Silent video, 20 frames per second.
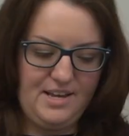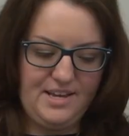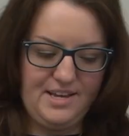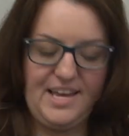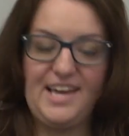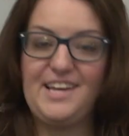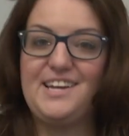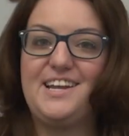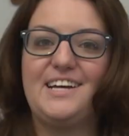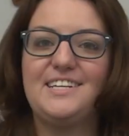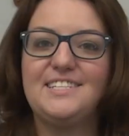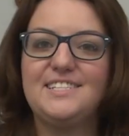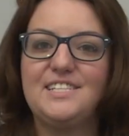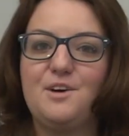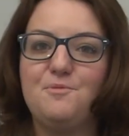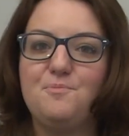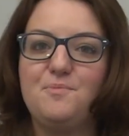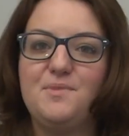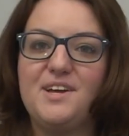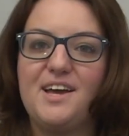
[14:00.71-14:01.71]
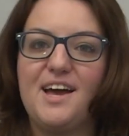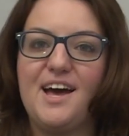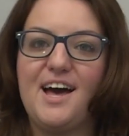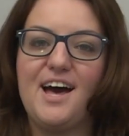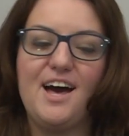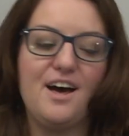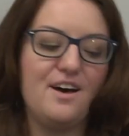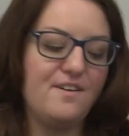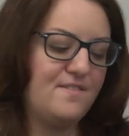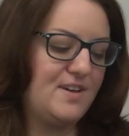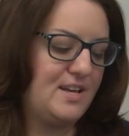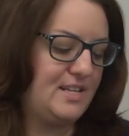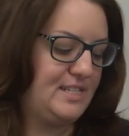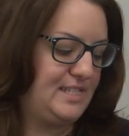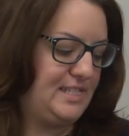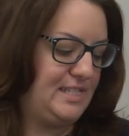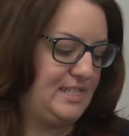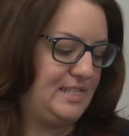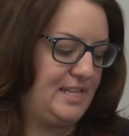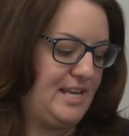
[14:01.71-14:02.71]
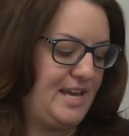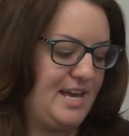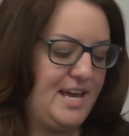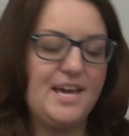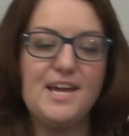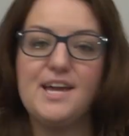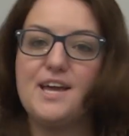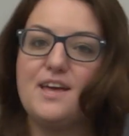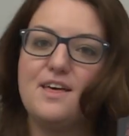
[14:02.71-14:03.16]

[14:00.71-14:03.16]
Okay, next up we have Slaying